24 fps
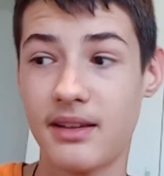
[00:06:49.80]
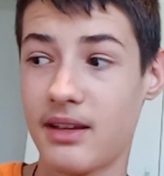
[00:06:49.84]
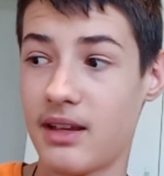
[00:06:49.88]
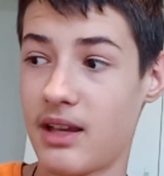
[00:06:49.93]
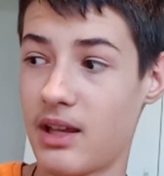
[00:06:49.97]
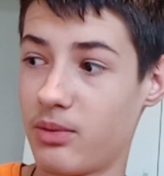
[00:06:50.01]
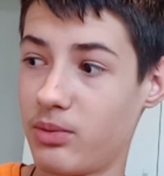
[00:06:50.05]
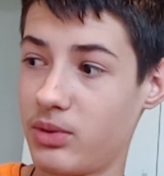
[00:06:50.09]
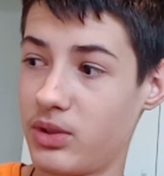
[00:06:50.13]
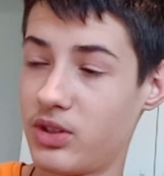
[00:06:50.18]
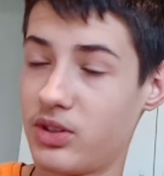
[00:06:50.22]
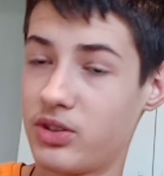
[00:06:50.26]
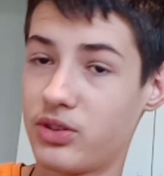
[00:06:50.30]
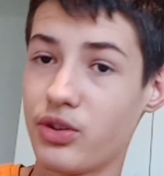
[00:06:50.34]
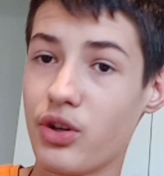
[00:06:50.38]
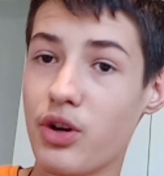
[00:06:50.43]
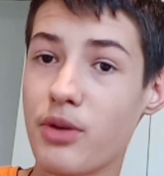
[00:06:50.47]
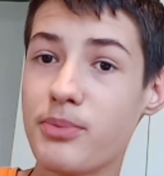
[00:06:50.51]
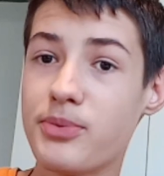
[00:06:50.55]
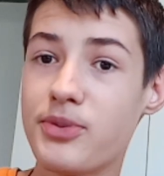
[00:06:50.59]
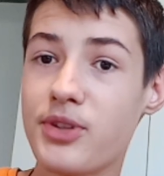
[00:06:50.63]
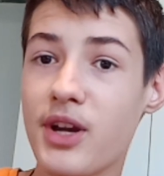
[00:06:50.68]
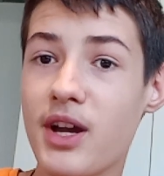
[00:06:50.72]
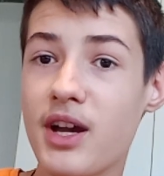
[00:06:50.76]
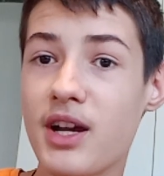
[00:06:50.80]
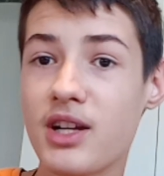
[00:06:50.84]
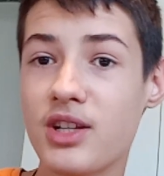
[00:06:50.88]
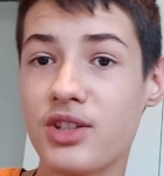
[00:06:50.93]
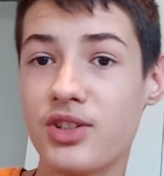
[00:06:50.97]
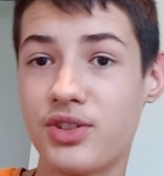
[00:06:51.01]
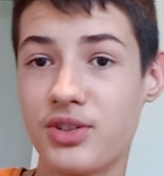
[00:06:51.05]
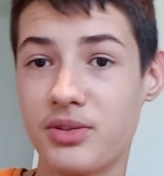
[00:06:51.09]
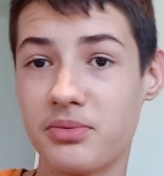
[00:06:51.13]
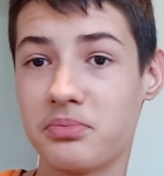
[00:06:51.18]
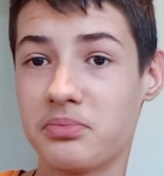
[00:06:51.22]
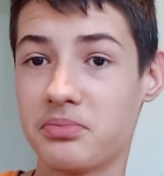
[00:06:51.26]
And the Storm
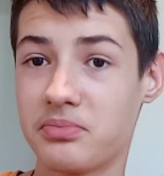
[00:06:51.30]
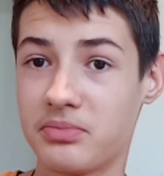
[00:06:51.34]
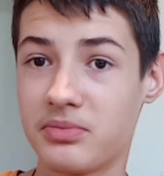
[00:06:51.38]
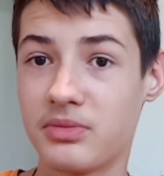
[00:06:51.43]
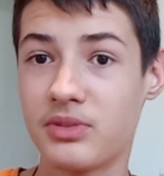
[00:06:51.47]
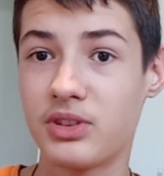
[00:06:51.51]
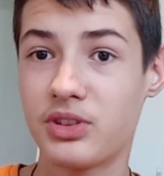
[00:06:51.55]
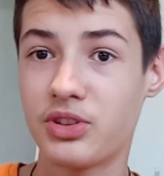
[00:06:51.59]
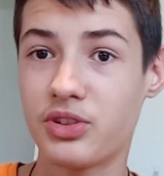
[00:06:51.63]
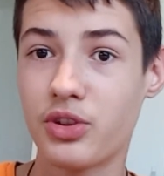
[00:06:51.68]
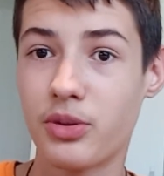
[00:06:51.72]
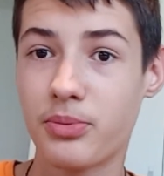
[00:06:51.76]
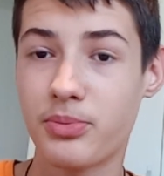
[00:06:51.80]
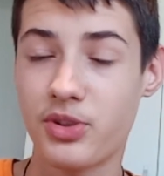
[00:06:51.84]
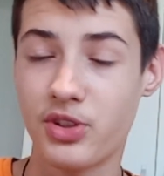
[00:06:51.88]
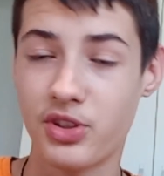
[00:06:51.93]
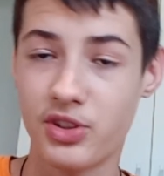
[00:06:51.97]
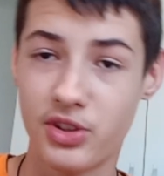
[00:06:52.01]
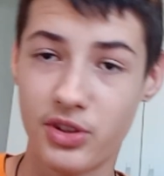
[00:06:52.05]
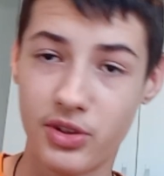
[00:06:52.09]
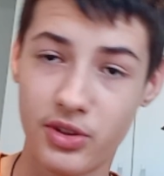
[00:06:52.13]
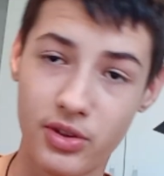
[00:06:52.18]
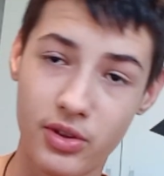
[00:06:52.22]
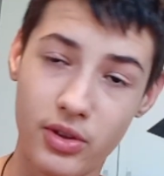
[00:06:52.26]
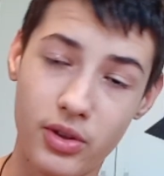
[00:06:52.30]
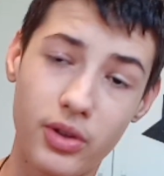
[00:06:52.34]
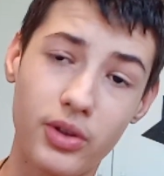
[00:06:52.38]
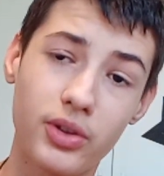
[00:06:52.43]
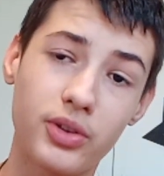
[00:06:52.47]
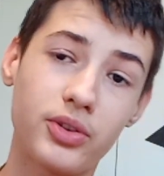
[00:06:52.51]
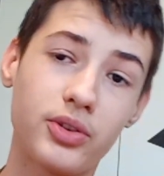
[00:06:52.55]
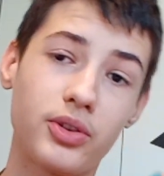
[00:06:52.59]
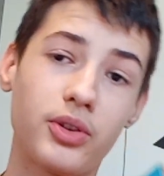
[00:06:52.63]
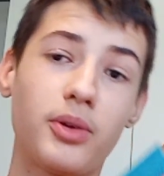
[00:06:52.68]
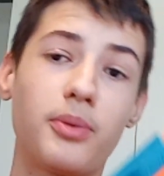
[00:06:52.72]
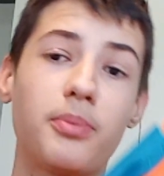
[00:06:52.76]
Charge is
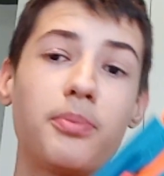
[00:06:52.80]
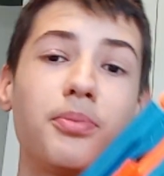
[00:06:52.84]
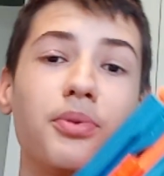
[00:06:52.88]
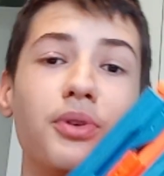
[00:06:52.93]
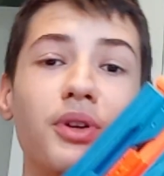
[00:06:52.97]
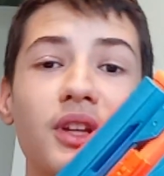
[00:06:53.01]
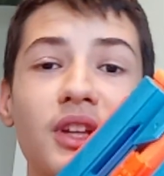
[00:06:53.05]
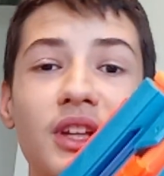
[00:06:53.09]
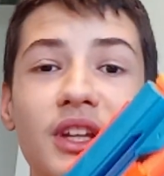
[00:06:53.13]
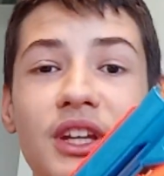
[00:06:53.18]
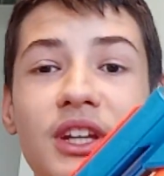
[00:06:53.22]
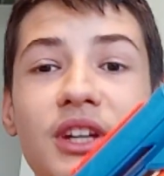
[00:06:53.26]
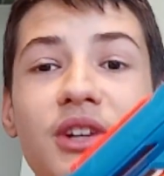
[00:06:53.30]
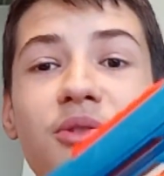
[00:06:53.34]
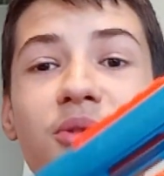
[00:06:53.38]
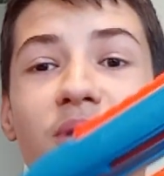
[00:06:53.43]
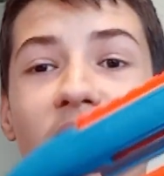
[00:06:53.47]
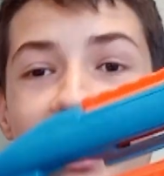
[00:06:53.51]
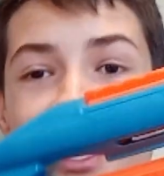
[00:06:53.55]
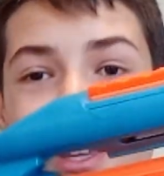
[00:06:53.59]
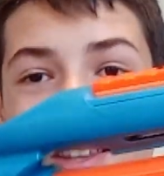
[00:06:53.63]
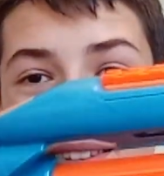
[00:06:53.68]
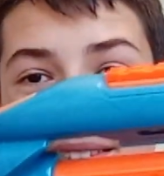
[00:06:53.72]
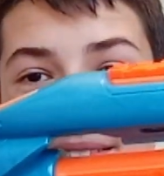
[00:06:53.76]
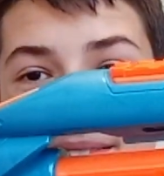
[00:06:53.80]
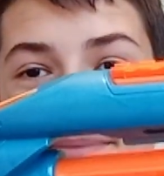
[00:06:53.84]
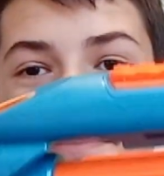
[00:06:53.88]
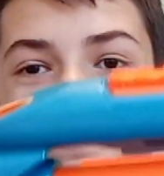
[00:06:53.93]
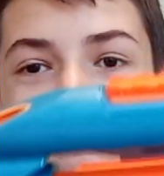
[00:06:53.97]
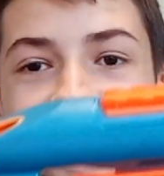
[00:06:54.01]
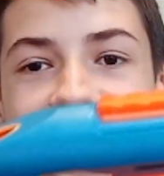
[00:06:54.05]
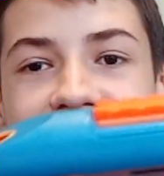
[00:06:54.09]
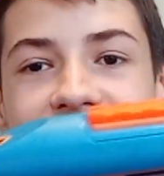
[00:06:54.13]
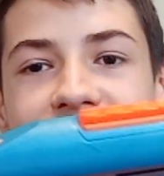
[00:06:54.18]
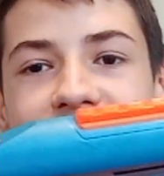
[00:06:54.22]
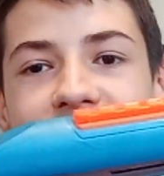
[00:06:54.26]
also pretty great.
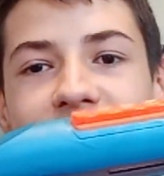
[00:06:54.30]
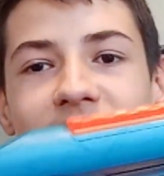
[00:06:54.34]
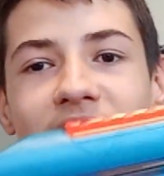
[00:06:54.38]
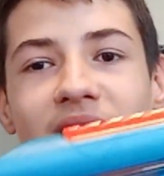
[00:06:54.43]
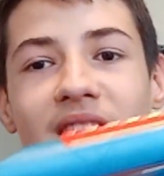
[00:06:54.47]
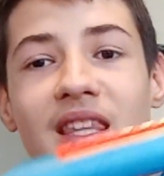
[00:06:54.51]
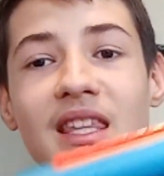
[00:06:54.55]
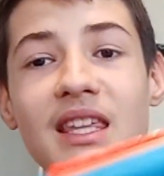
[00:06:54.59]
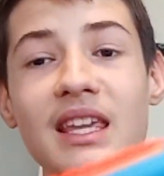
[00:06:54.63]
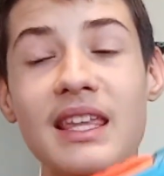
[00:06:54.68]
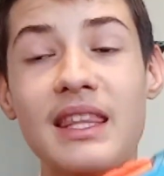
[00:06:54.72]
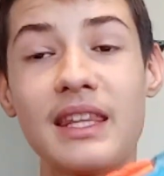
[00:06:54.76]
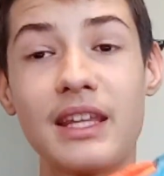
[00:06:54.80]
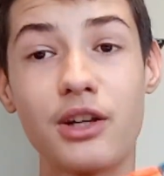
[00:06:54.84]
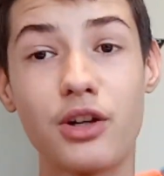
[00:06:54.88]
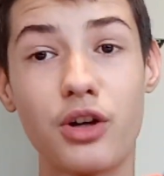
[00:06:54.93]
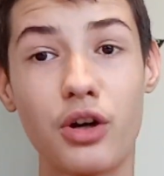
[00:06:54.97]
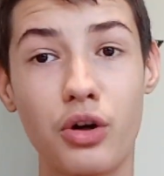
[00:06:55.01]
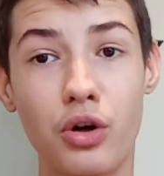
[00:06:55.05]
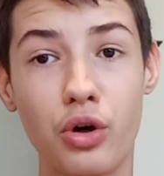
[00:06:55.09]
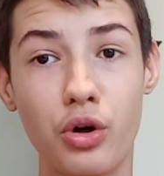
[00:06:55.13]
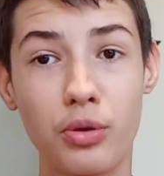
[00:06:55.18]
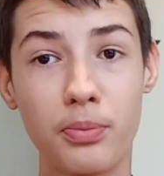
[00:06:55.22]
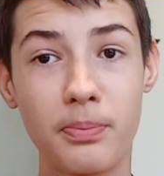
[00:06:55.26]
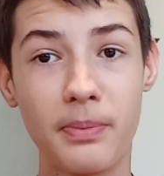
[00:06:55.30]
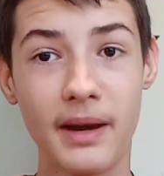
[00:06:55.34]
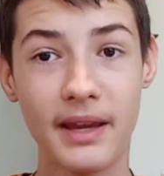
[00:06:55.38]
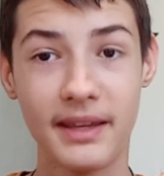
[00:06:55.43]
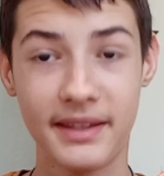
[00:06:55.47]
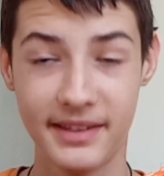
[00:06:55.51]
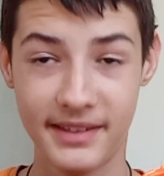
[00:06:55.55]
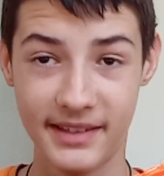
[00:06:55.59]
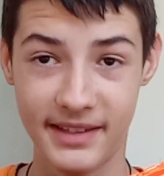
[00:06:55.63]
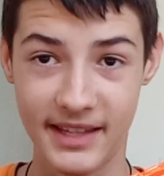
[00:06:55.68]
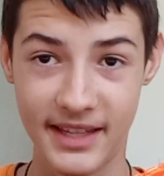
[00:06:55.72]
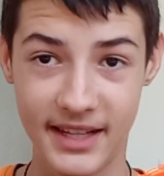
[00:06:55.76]
And I hope I
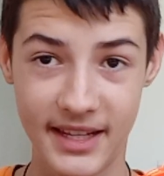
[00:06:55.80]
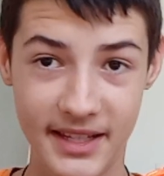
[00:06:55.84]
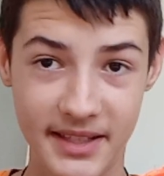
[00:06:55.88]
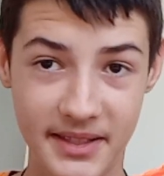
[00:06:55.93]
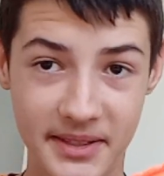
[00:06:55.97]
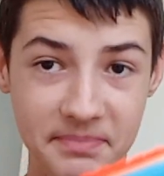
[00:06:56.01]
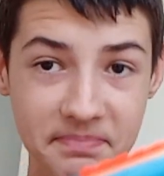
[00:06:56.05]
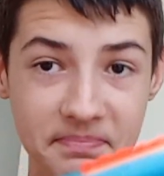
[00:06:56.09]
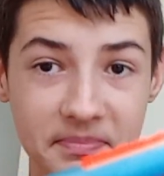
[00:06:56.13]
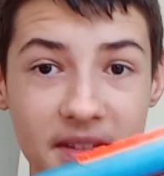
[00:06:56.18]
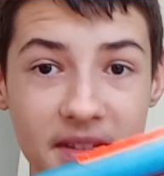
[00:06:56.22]
can get it.